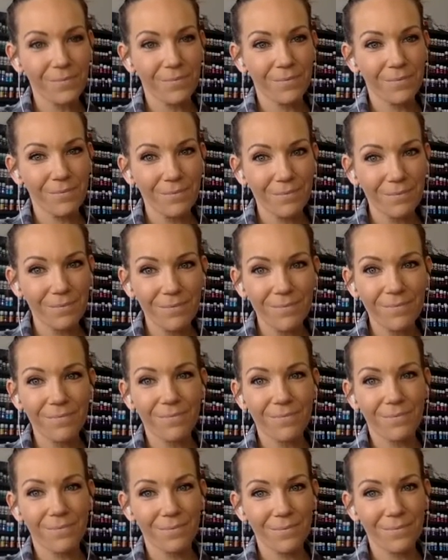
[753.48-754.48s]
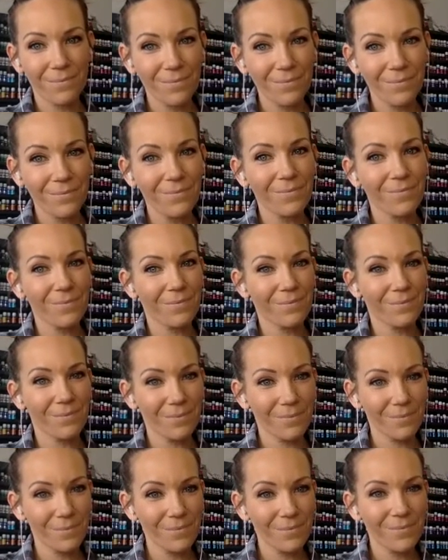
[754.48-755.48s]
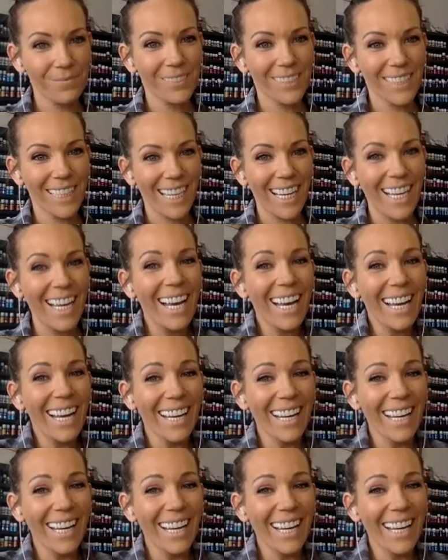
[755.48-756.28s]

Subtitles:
The person shown says nothing.